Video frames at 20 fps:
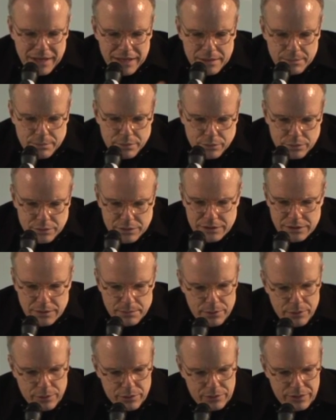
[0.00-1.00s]
many books, the
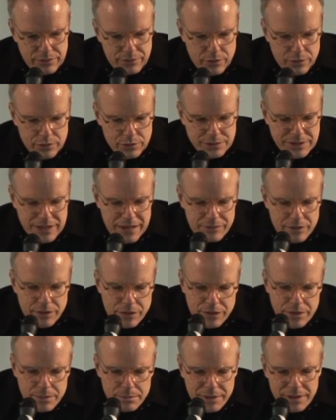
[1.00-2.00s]
poetry volumes
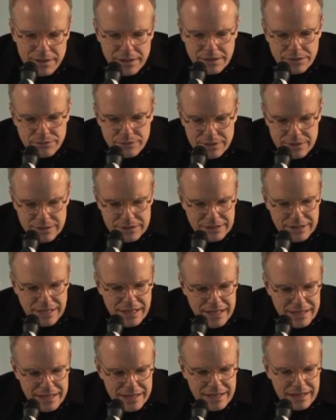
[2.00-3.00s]
Everything Begins with the
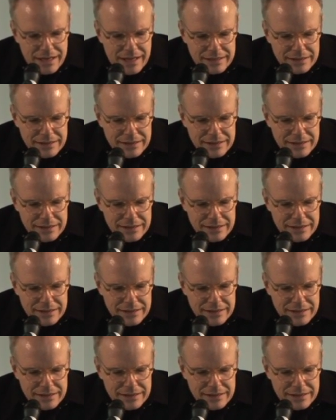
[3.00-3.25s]
Skin in